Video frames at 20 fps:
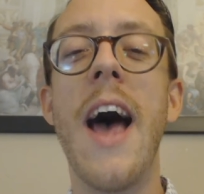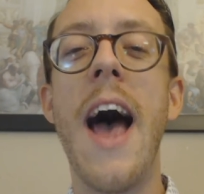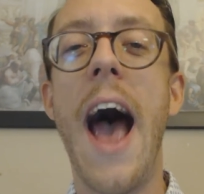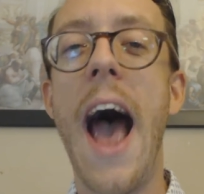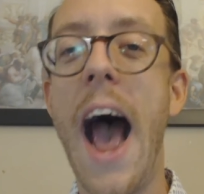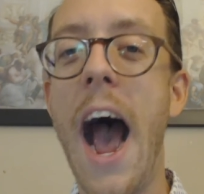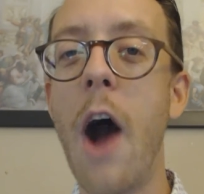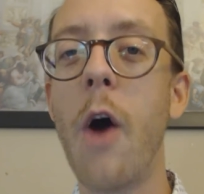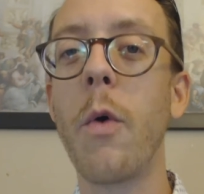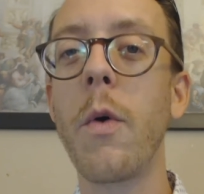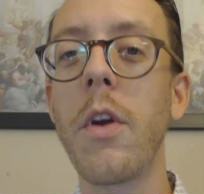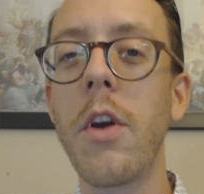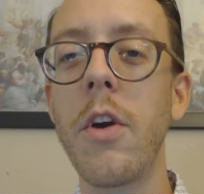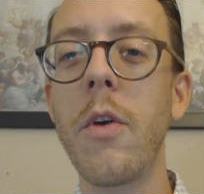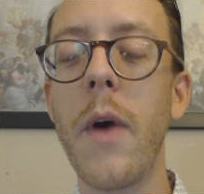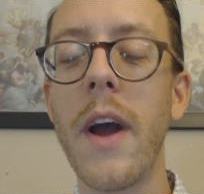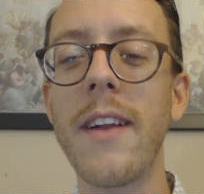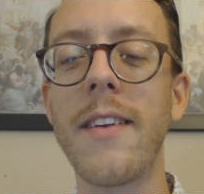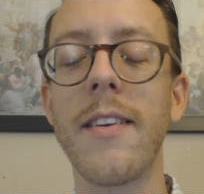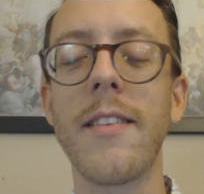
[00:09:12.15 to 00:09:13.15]
how
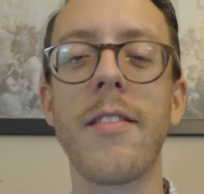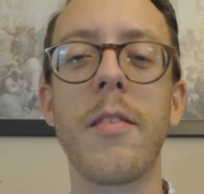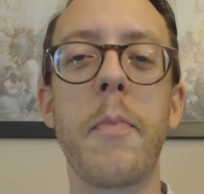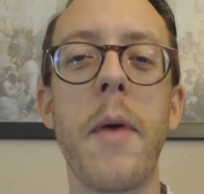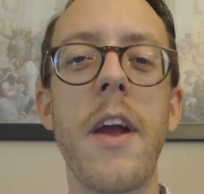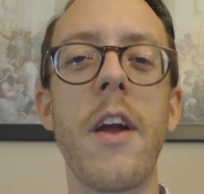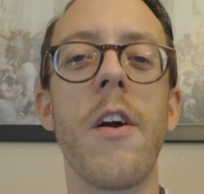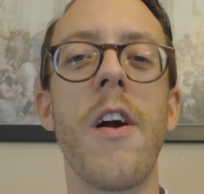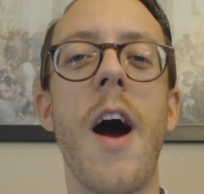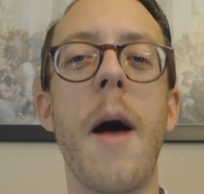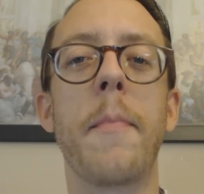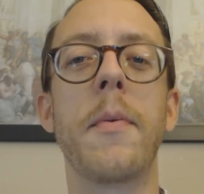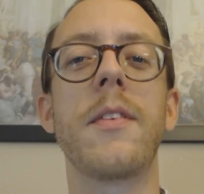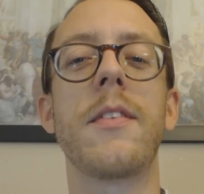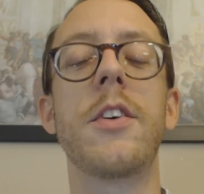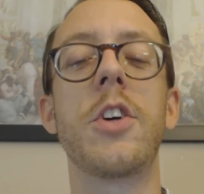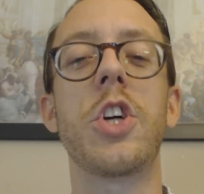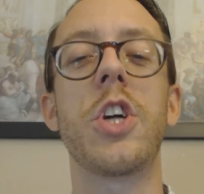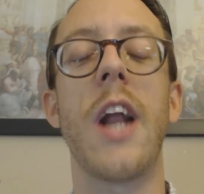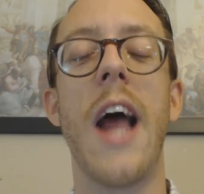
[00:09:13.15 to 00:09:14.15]
you anticipate your
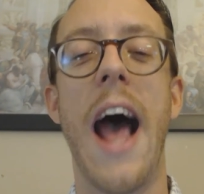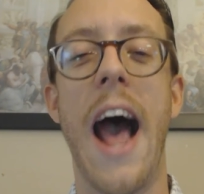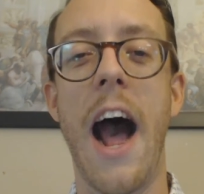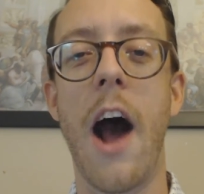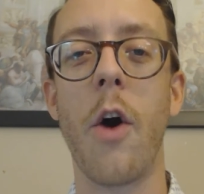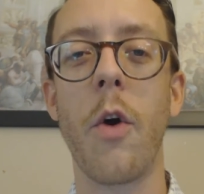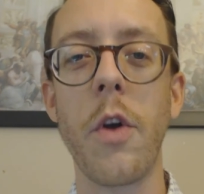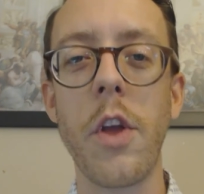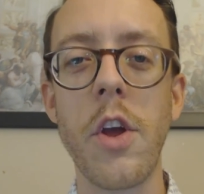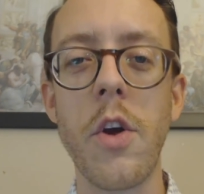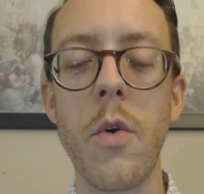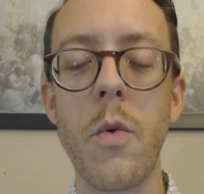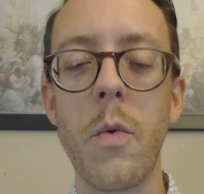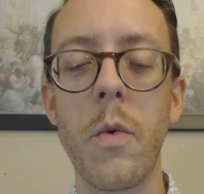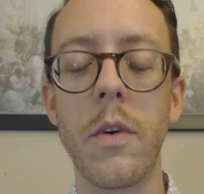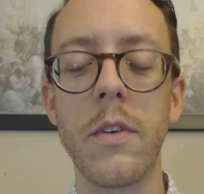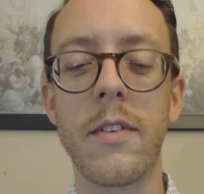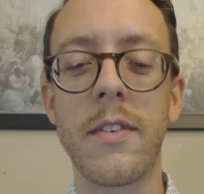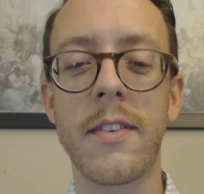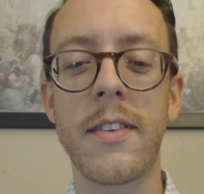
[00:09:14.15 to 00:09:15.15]
opposition, how you
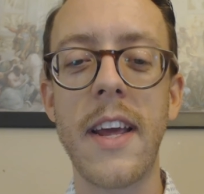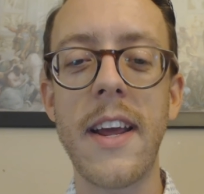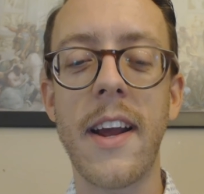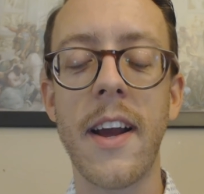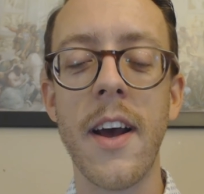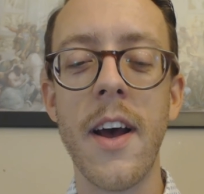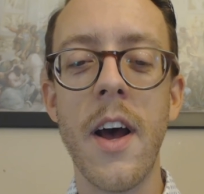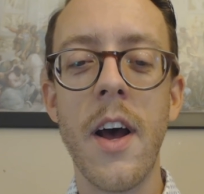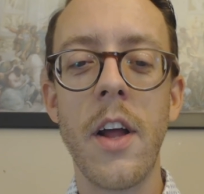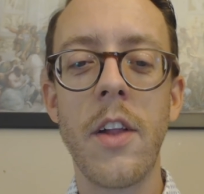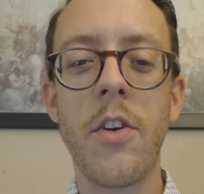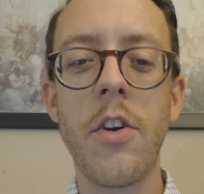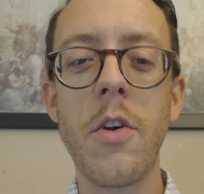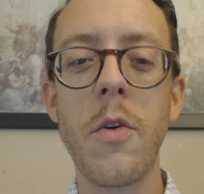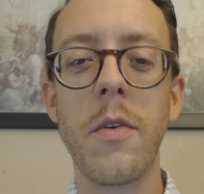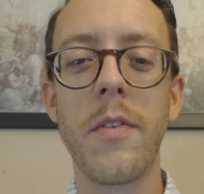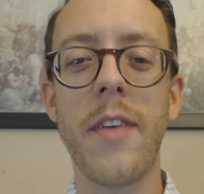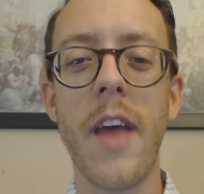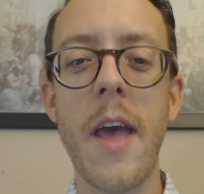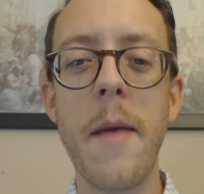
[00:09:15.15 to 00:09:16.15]
seek to
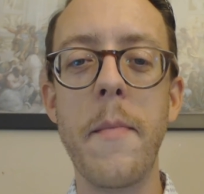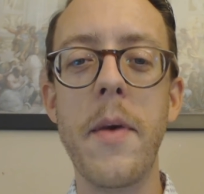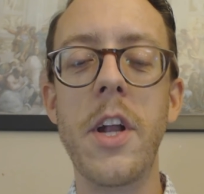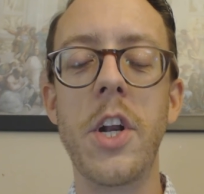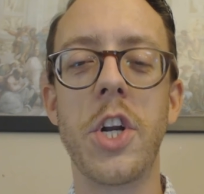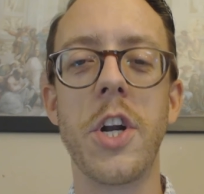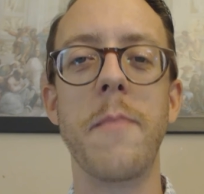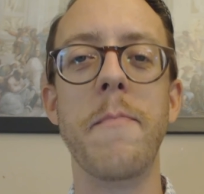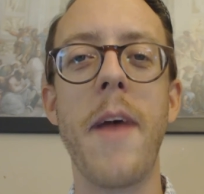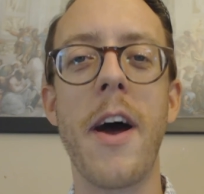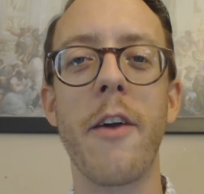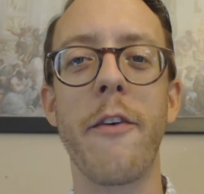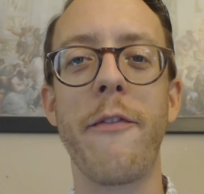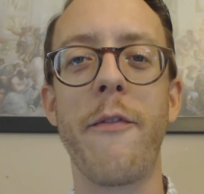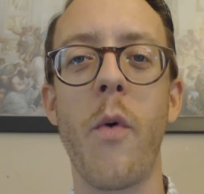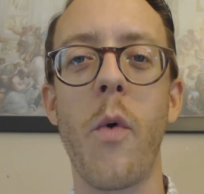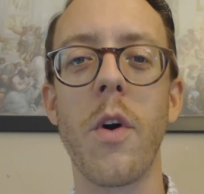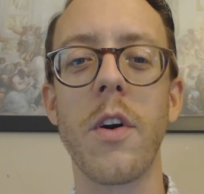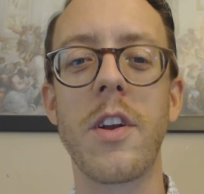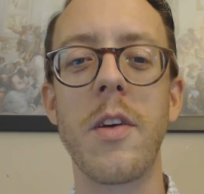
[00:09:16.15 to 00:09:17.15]
use image and
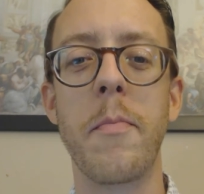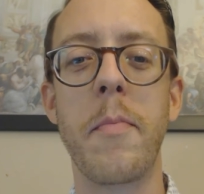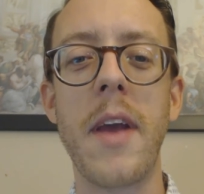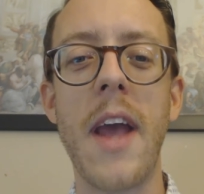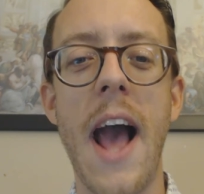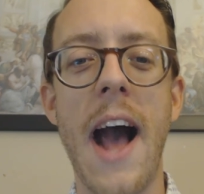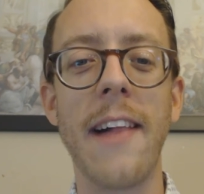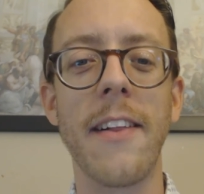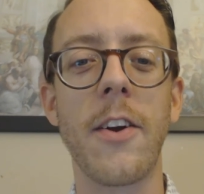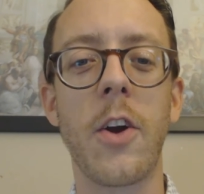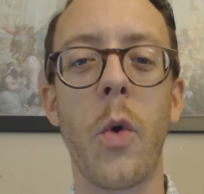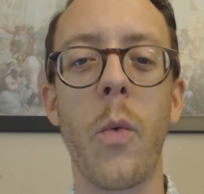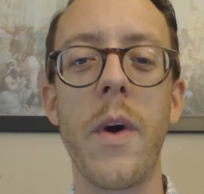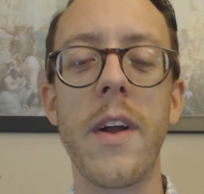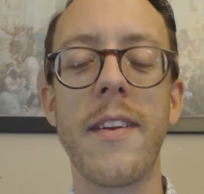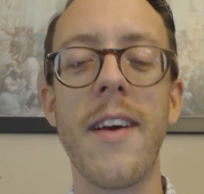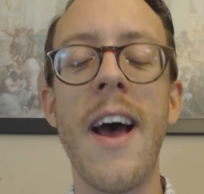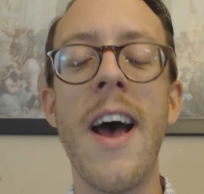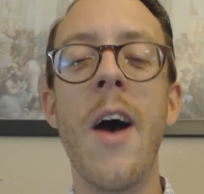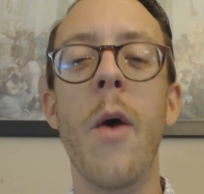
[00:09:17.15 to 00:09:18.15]
metaphor to be
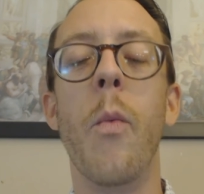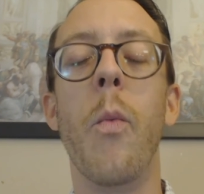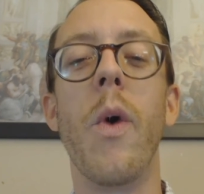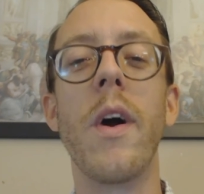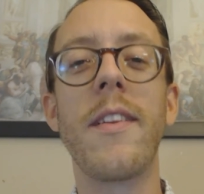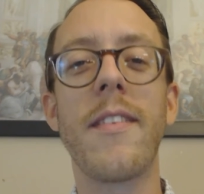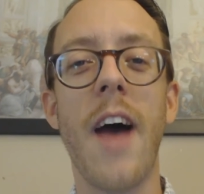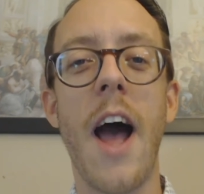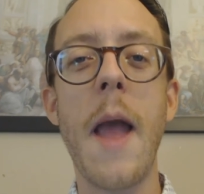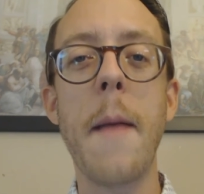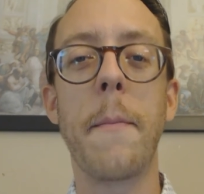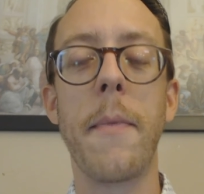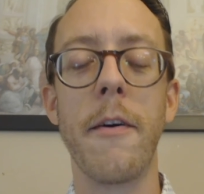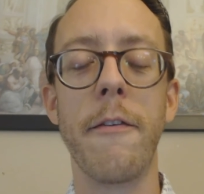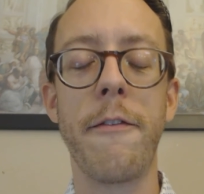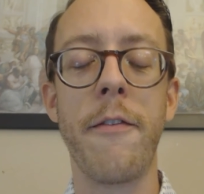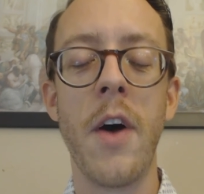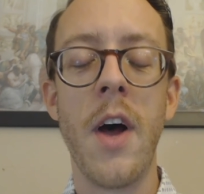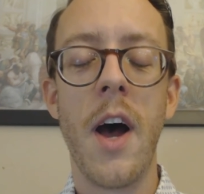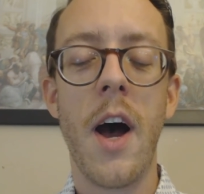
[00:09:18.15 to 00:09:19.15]
eloquent, what type
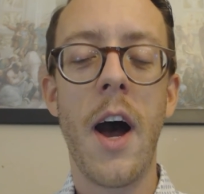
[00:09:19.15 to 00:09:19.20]
of